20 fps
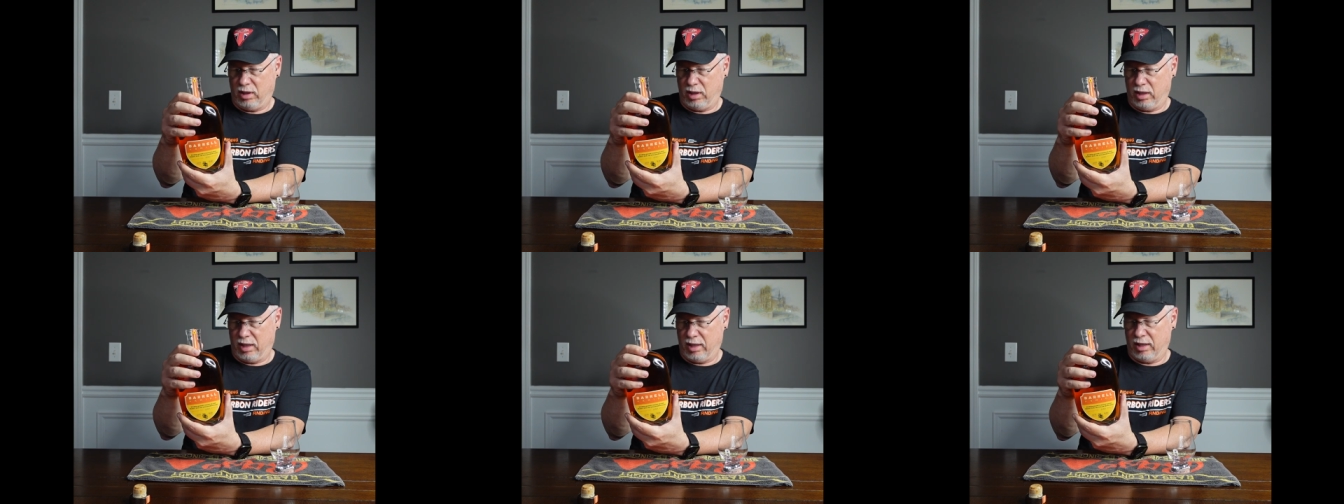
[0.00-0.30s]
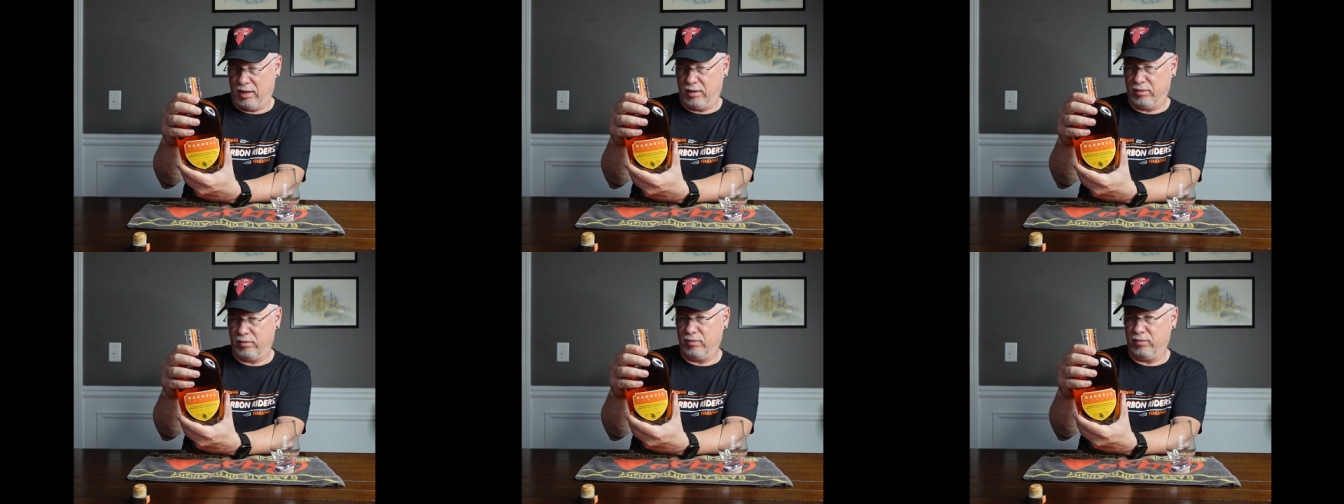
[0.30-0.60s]

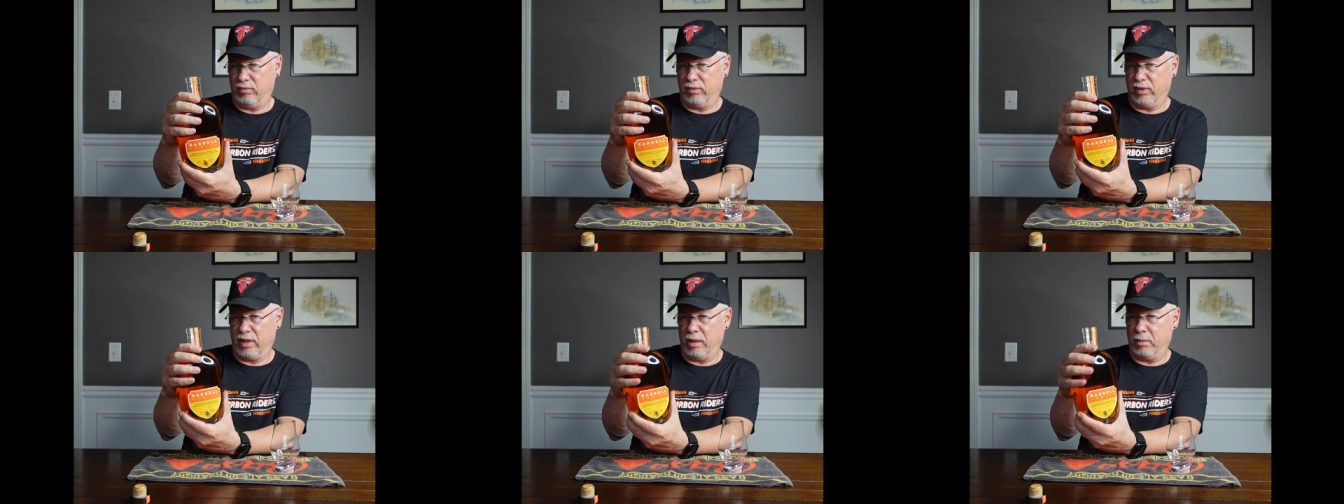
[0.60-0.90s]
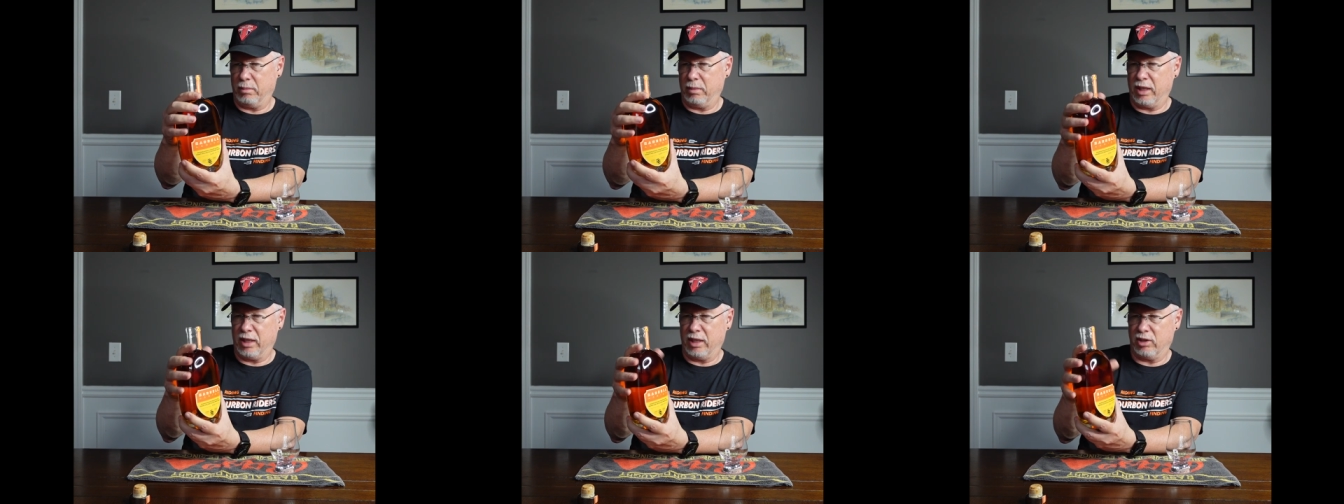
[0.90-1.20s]
Uh, I
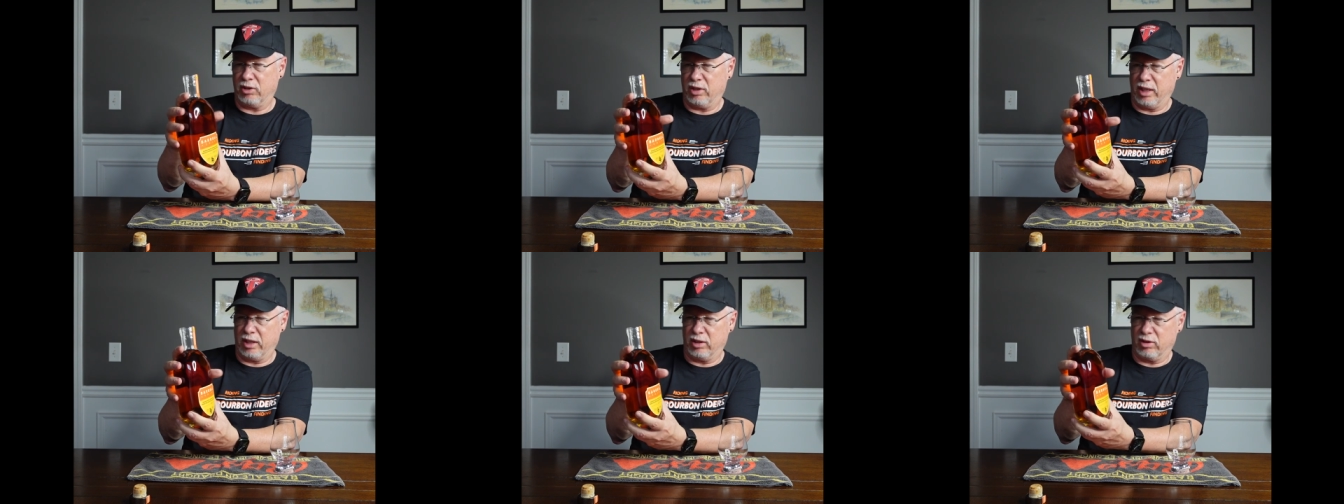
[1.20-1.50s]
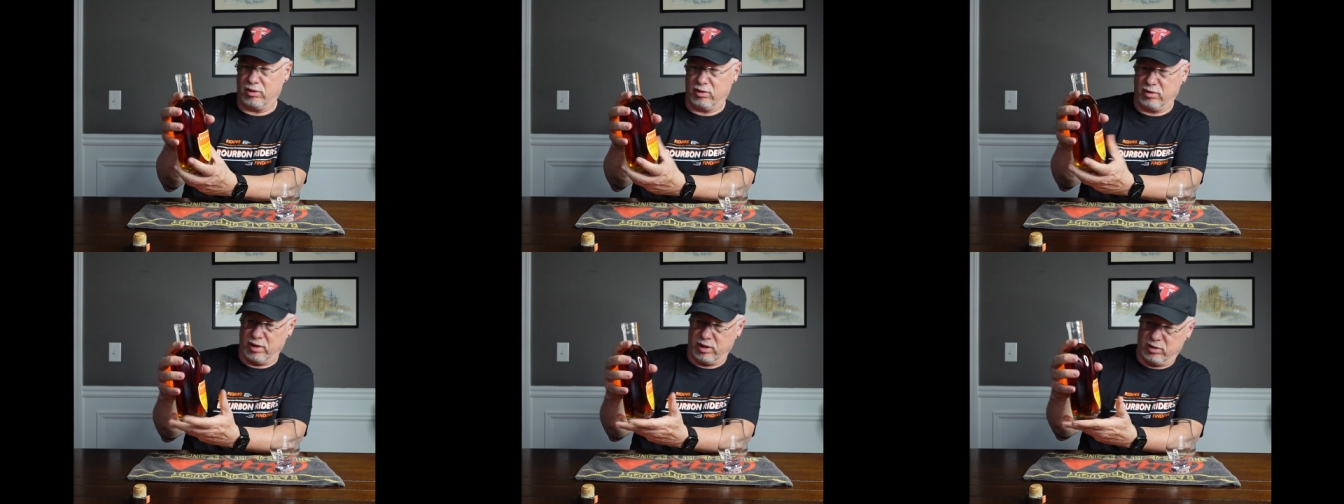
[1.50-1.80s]
mean, it's,
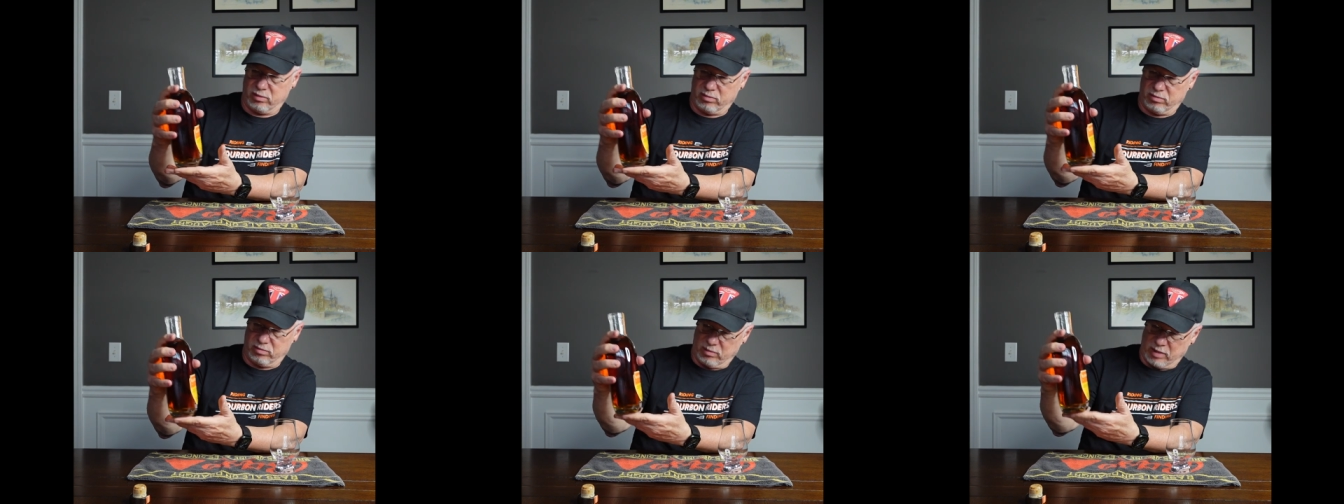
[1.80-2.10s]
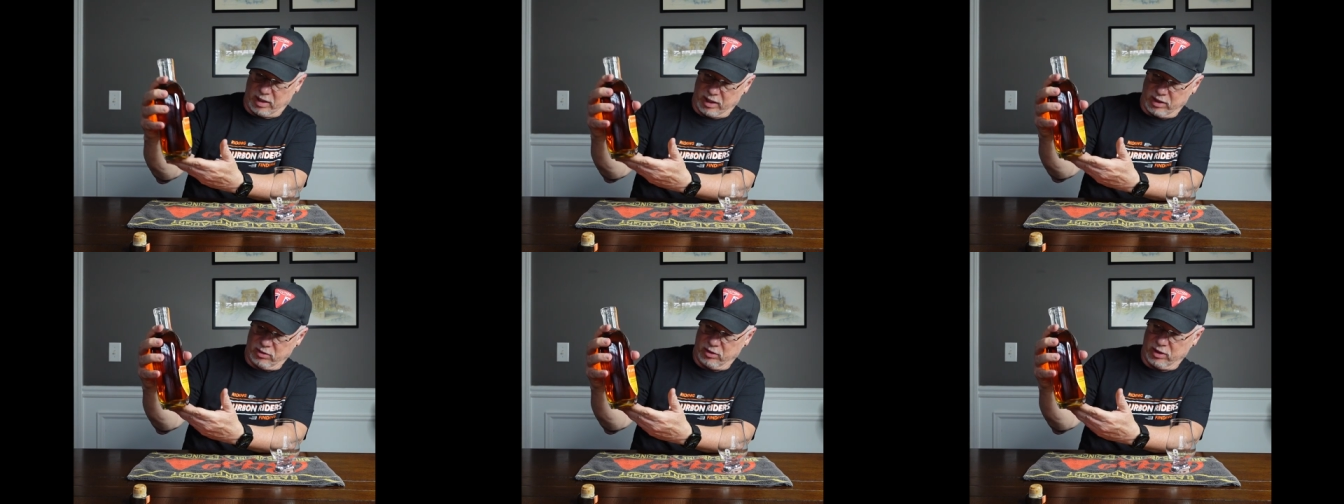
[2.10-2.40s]
it's,
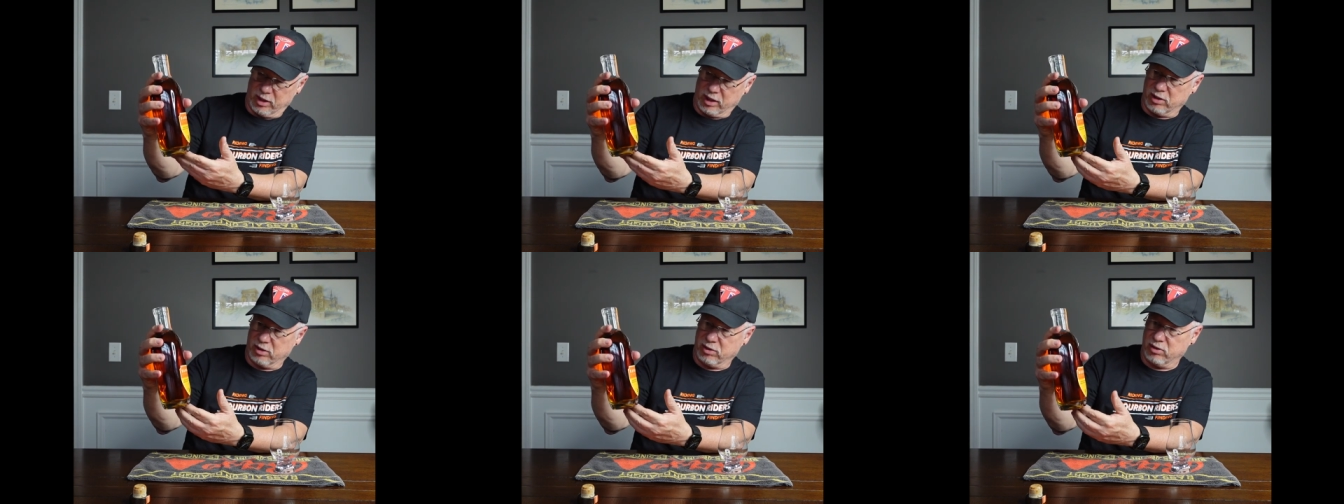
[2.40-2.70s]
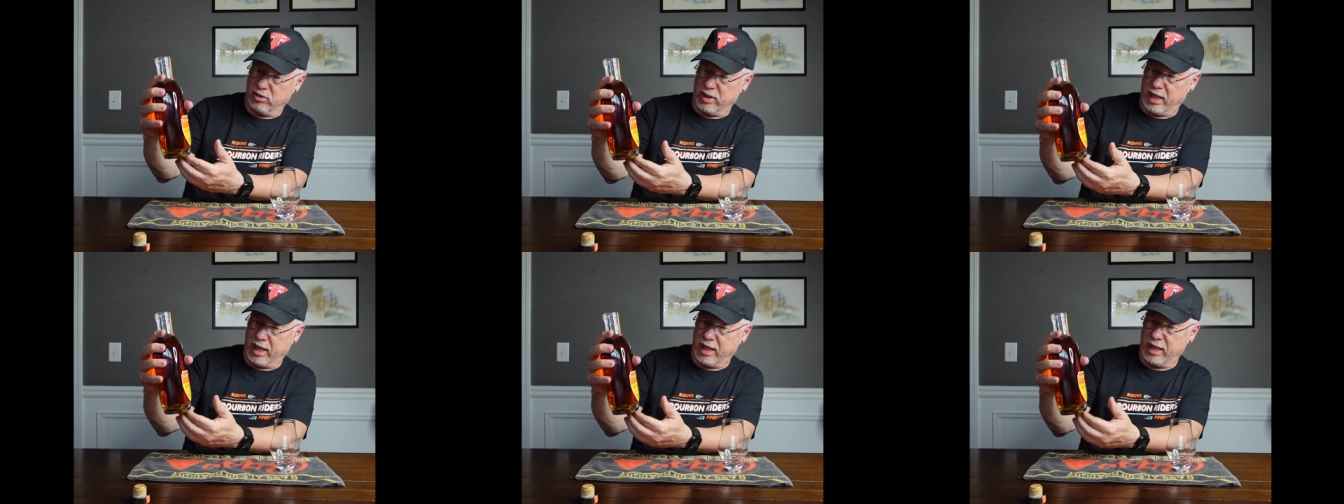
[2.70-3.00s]
I don't think
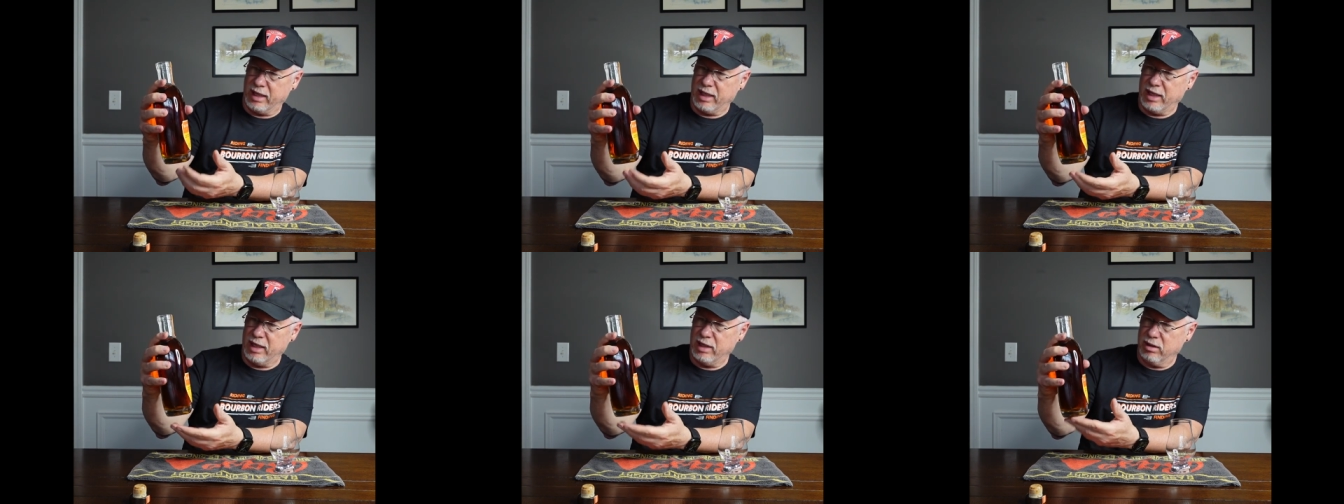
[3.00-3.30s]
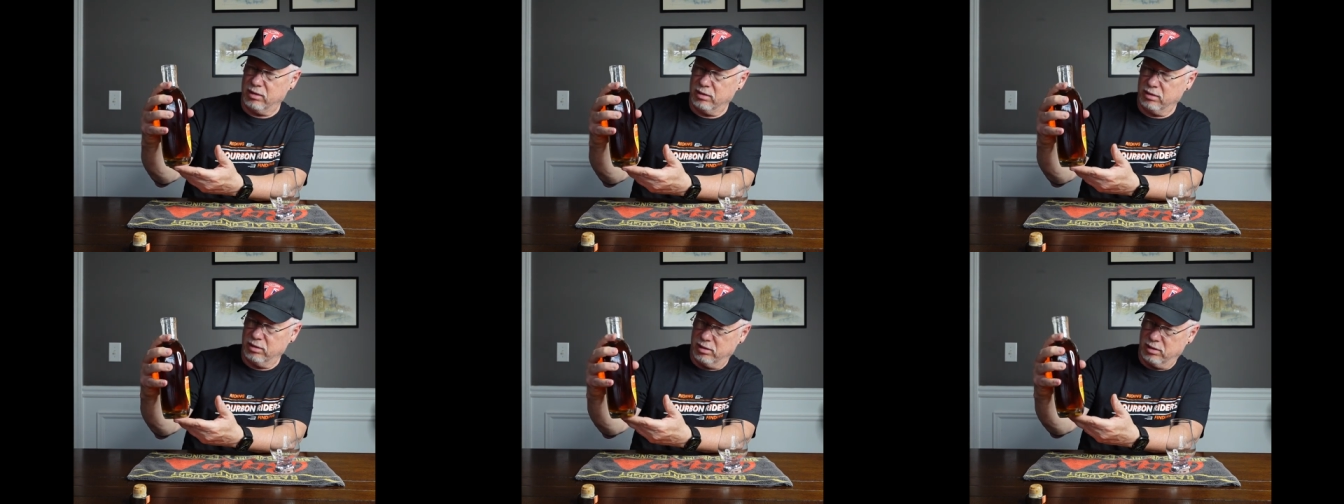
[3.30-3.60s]
there's
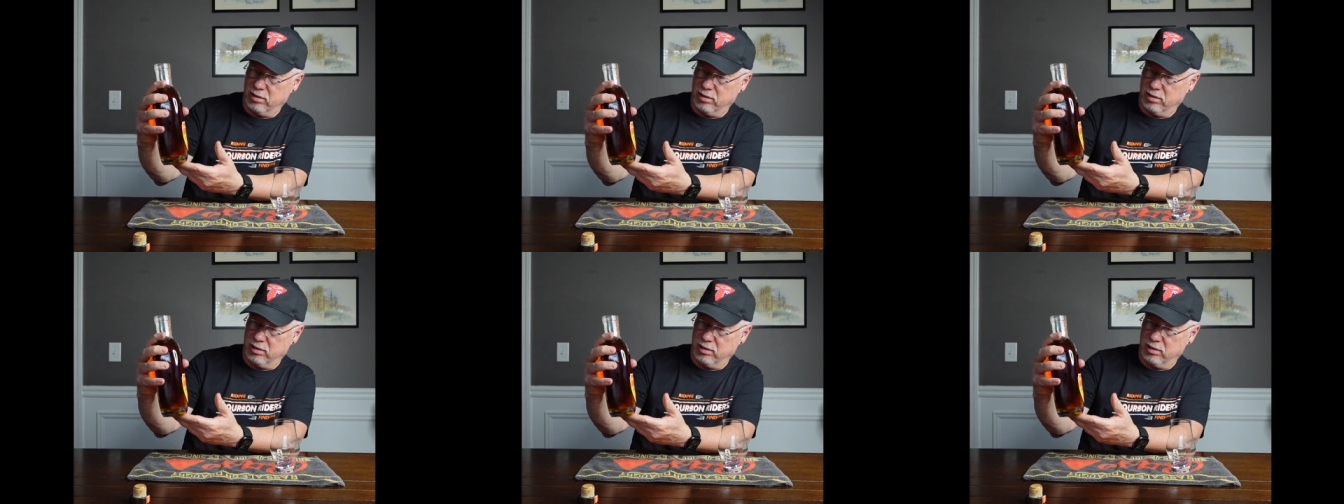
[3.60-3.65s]
any